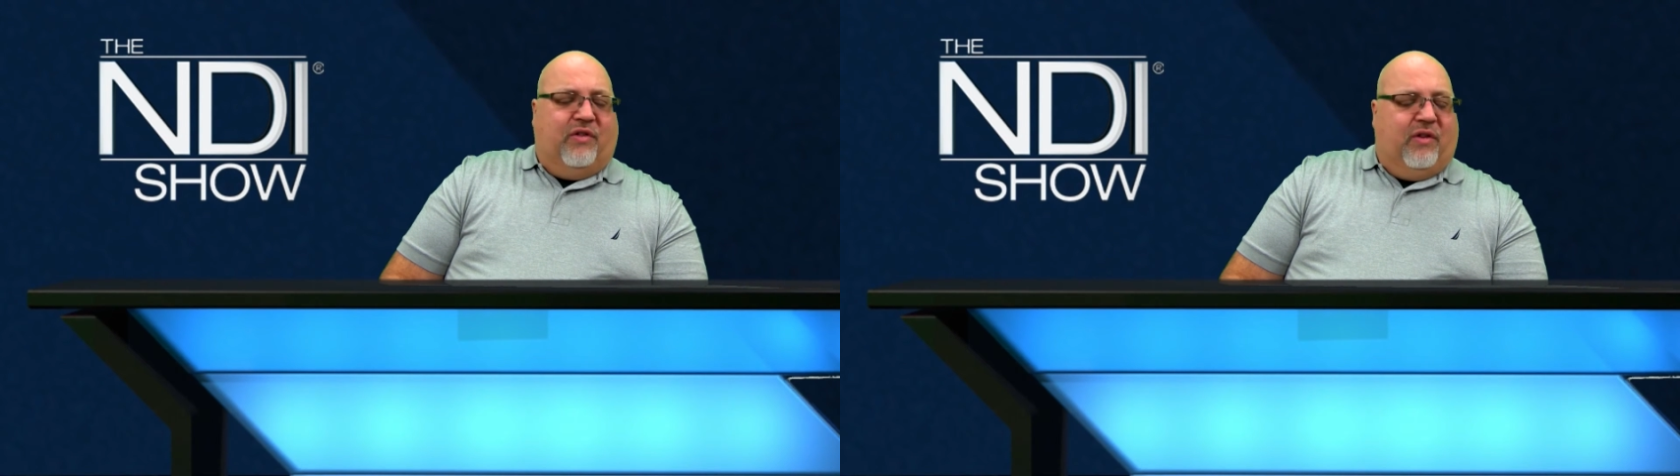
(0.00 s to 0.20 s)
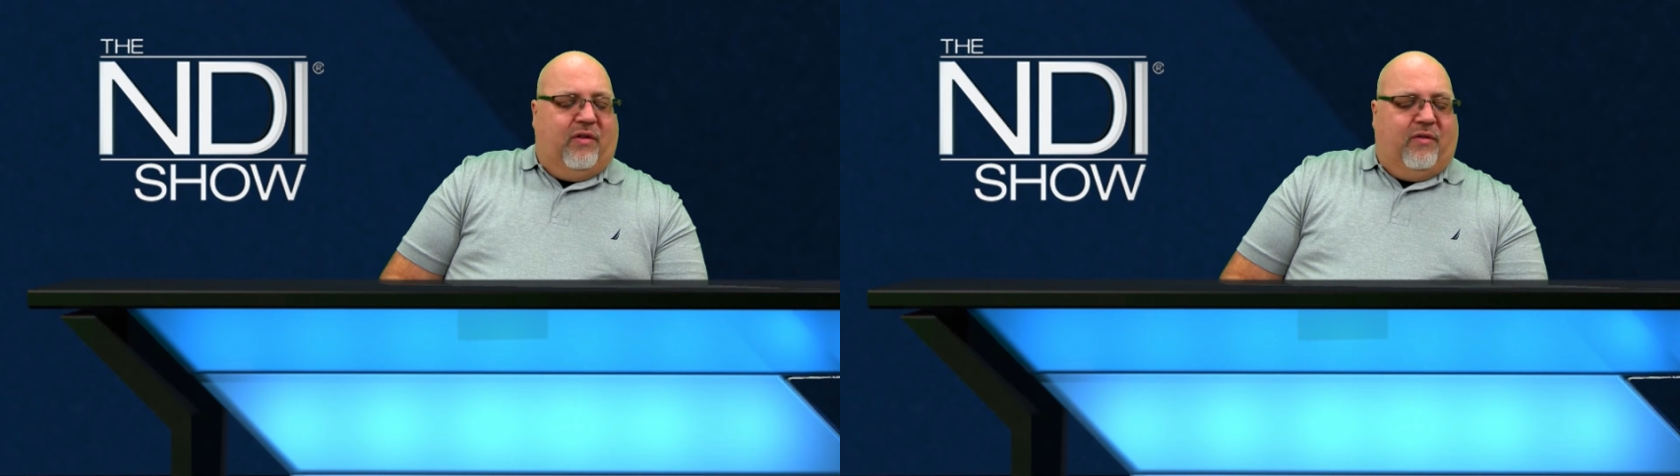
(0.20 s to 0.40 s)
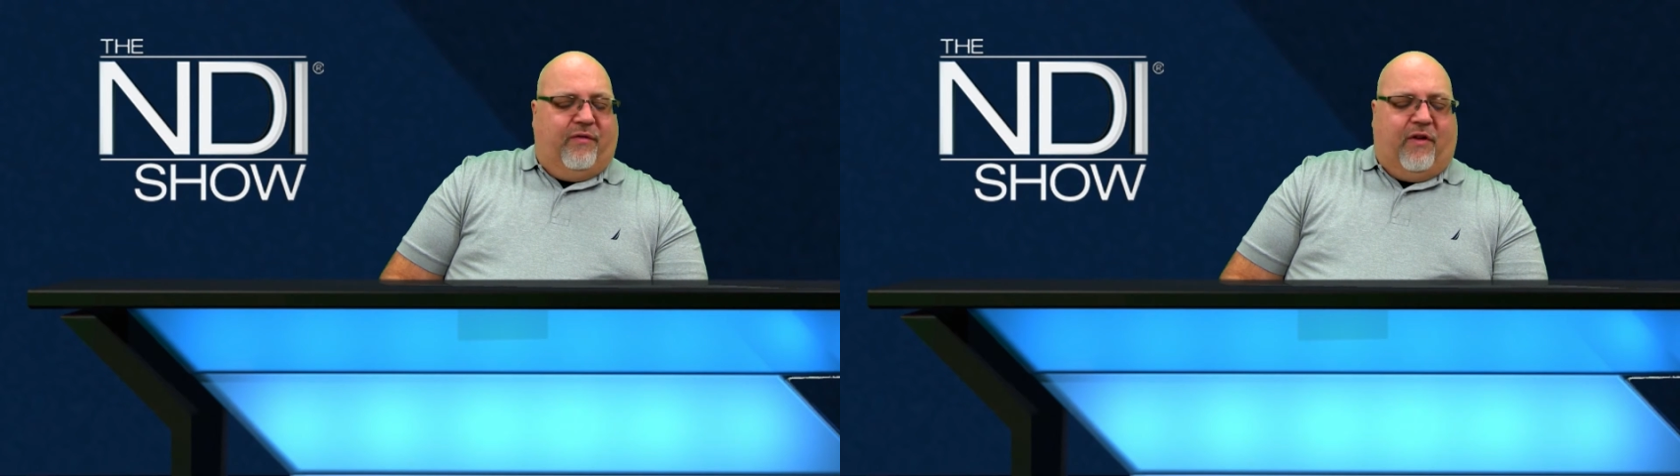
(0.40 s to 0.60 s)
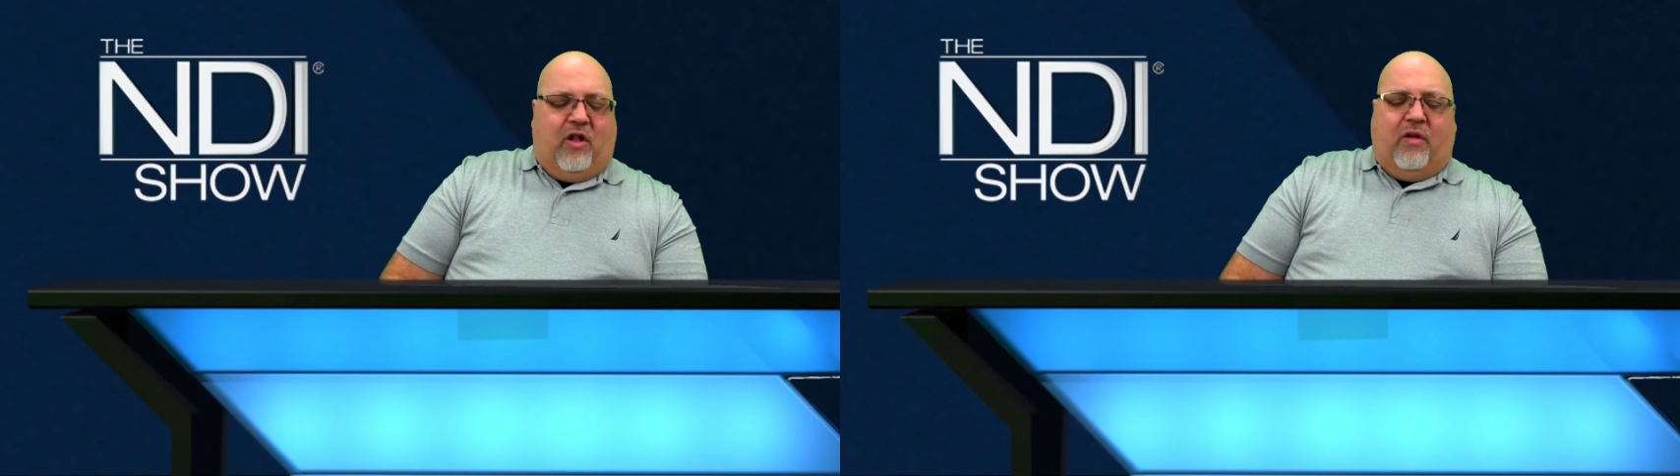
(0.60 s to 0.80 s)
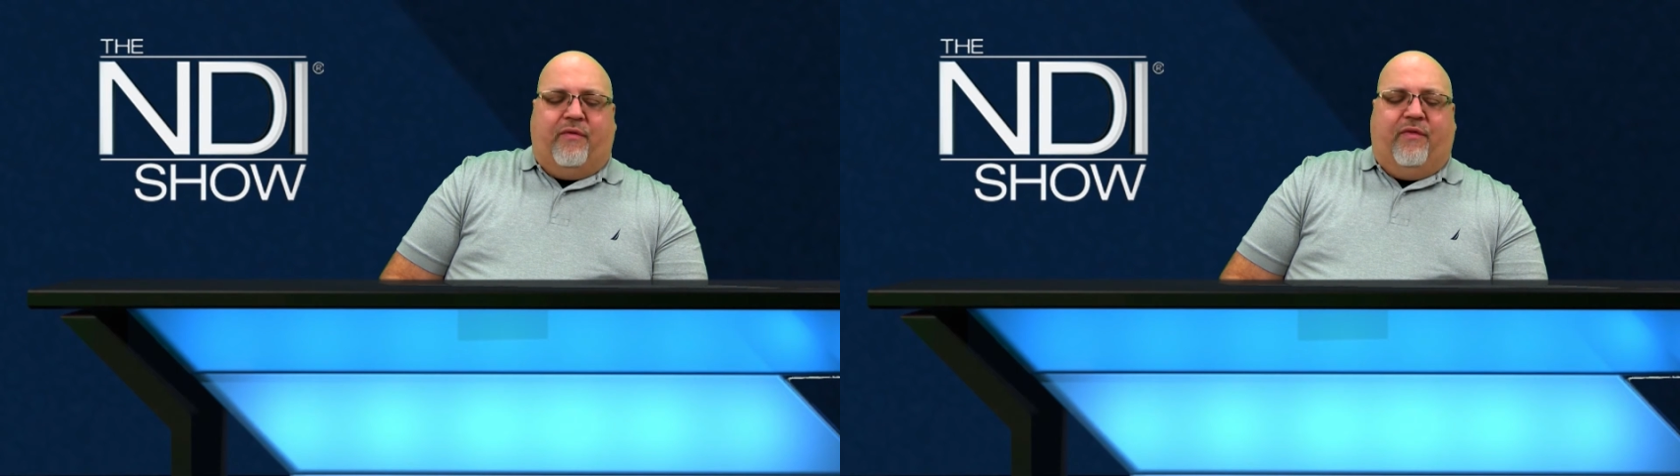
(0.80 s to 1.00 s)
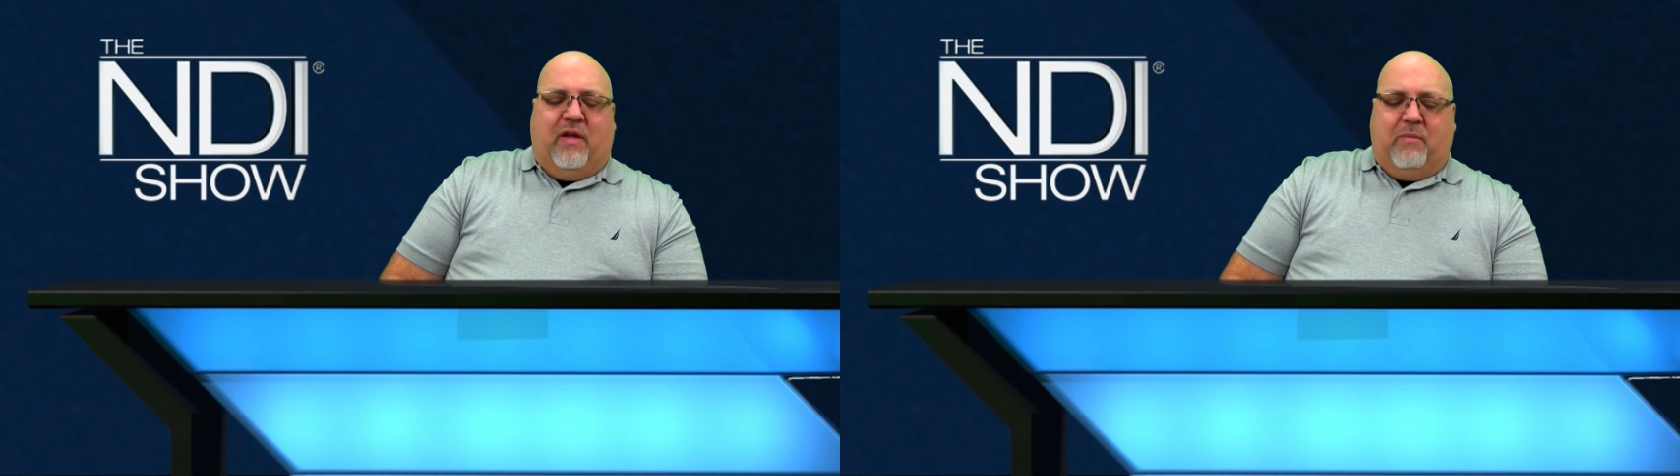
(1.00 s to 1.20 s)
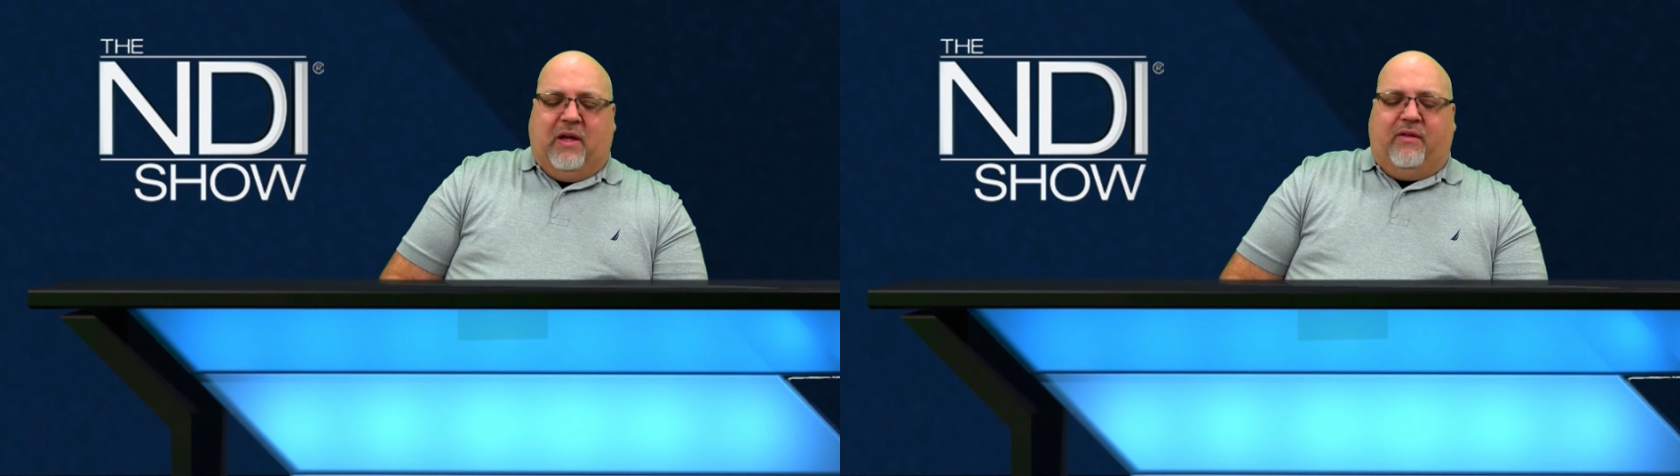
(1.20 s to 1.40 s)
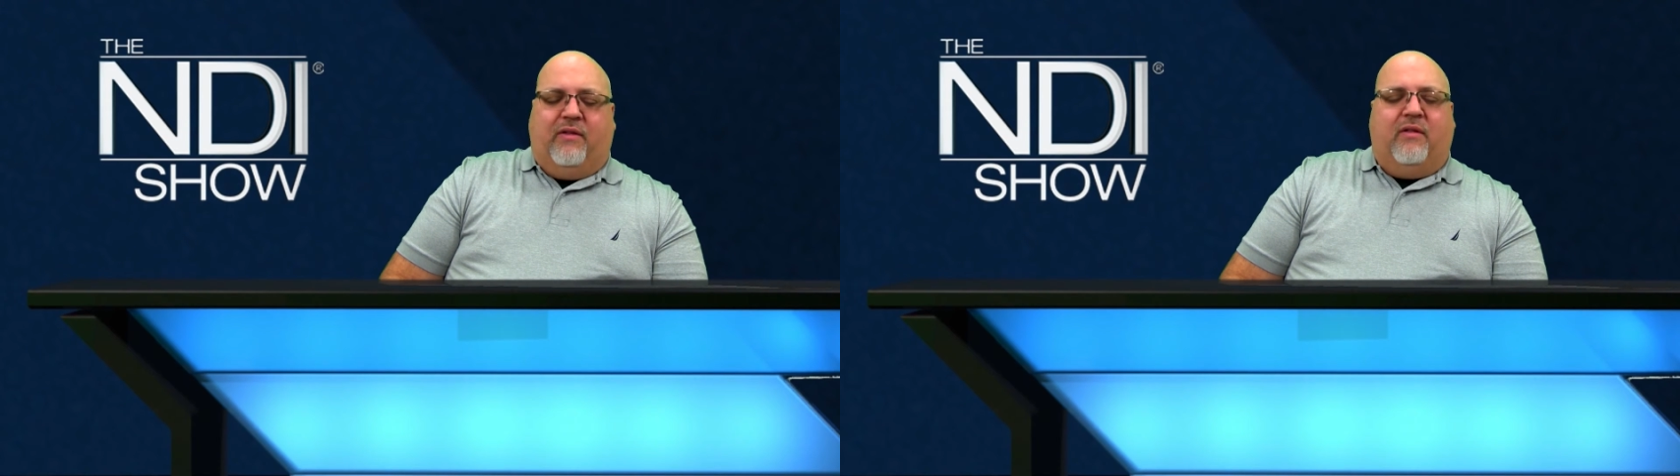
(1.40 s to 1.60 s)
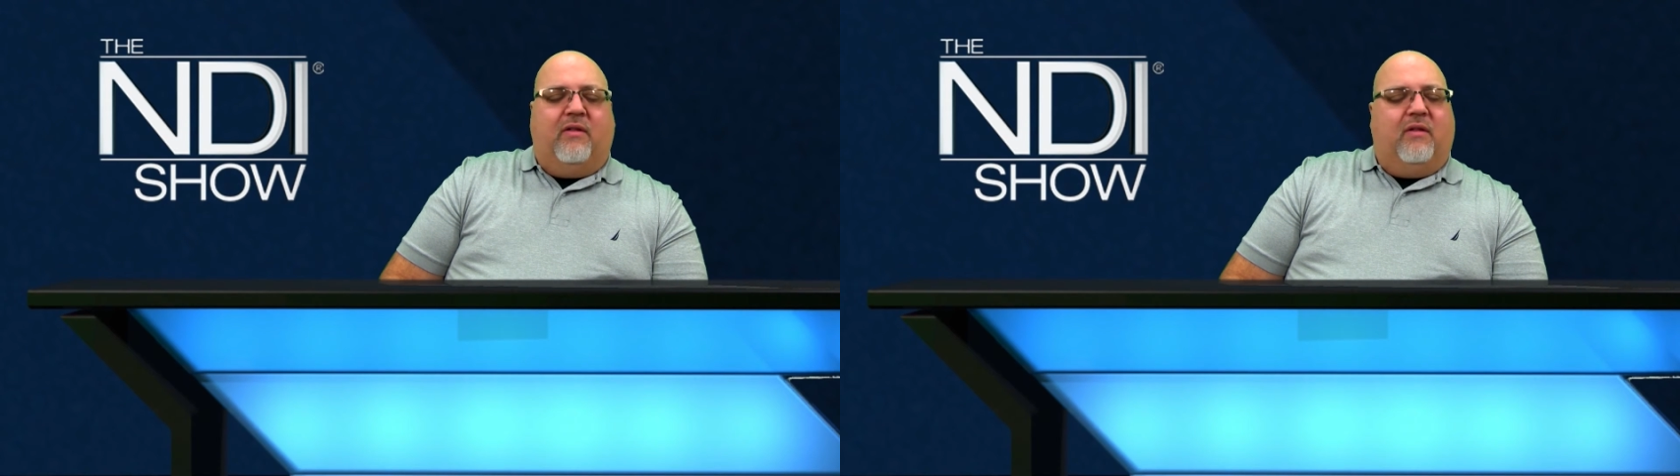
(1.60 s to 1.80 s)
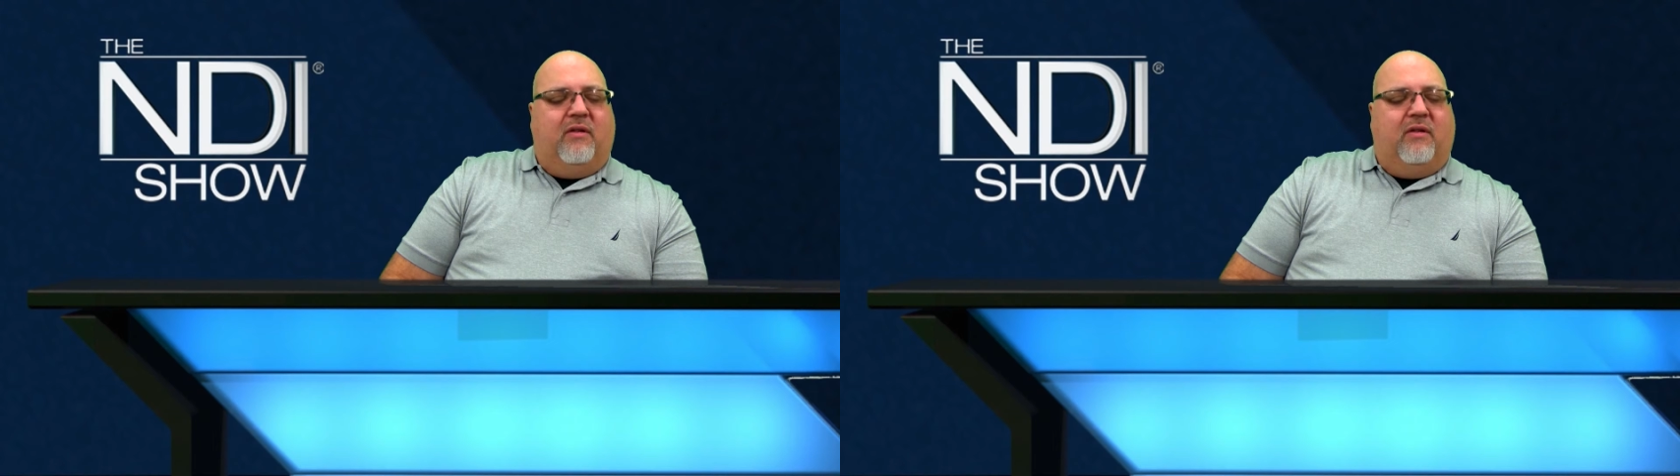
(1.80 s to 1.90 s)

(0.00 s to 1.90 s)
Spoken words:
just to follow up, vMix,